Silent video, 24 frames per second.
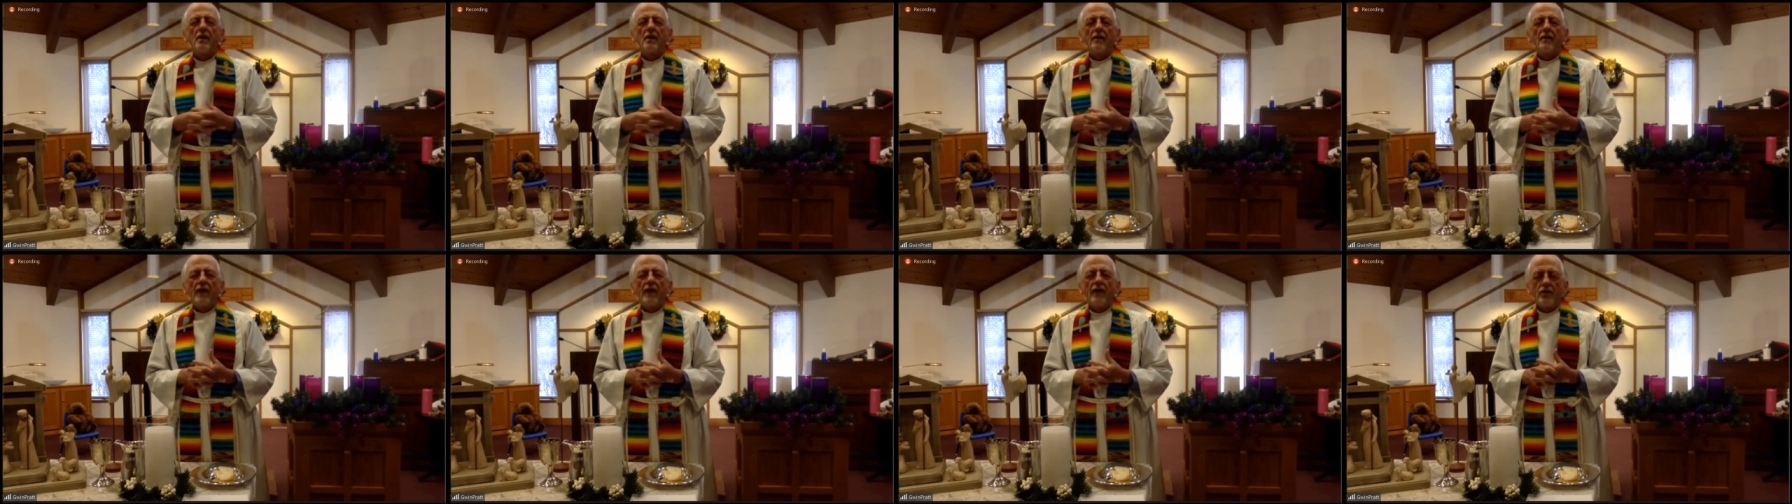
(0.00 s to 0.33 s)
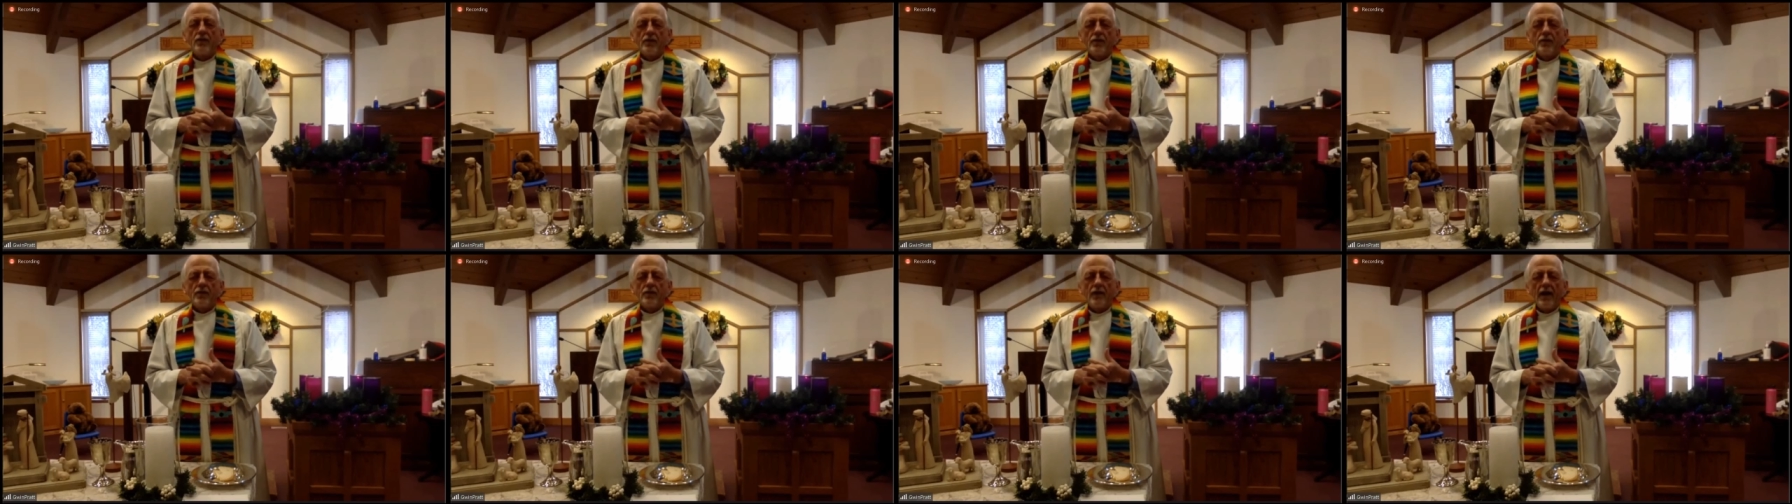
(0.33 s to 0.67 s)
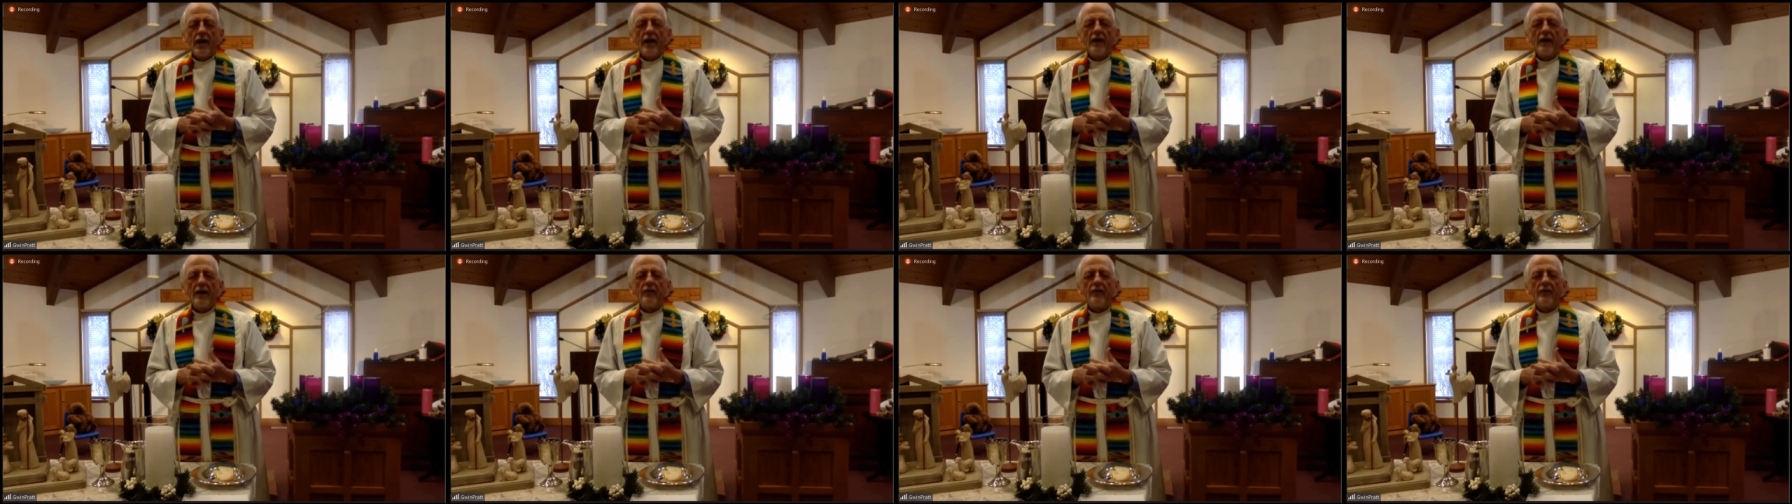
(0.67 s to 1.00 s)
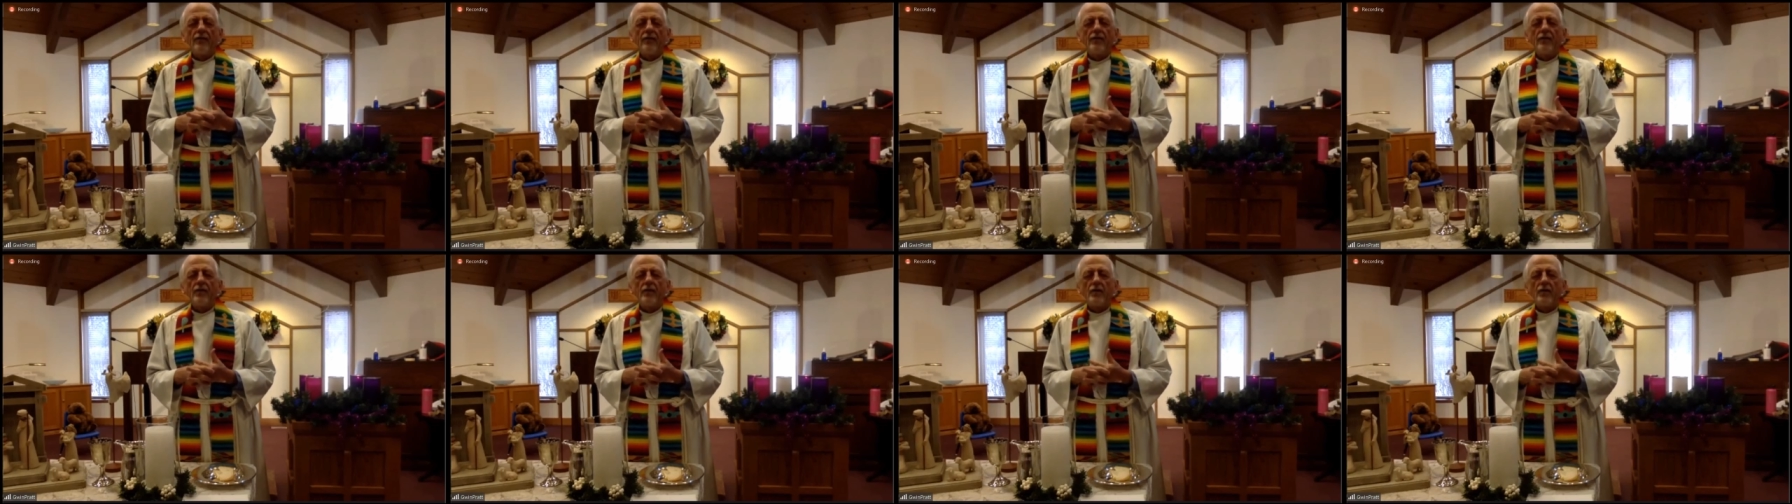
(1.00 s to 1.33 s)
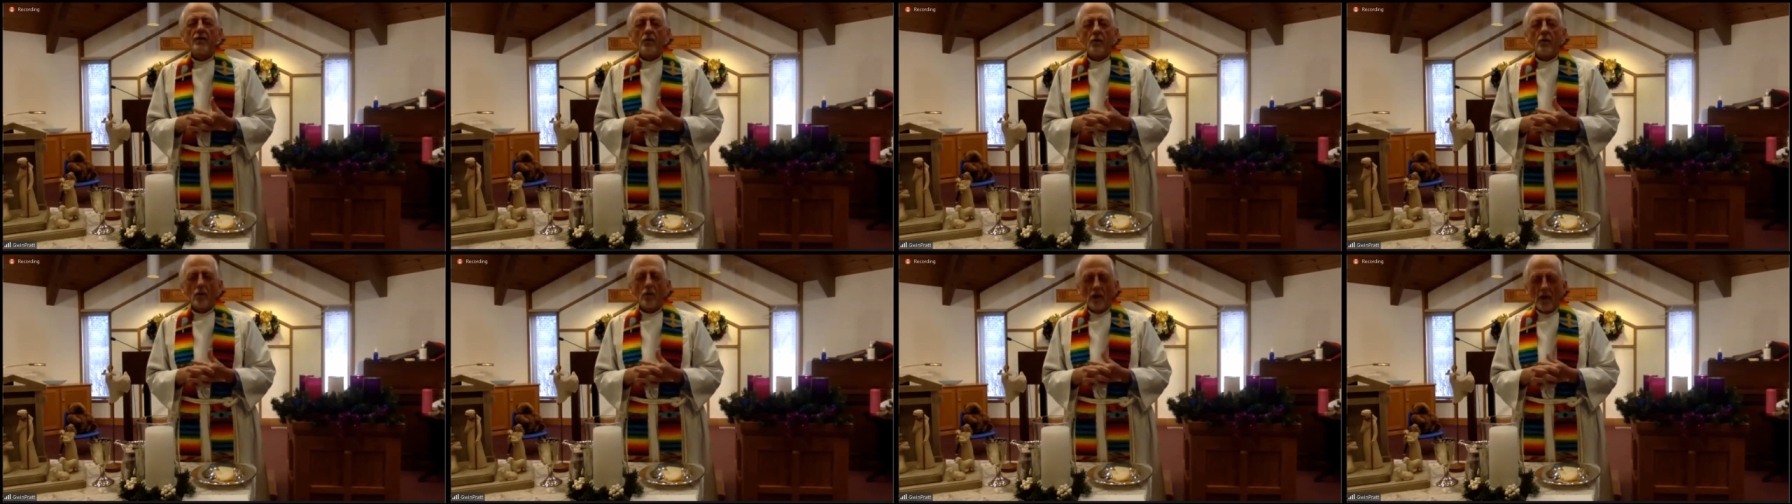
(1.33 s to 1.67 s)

that you gave your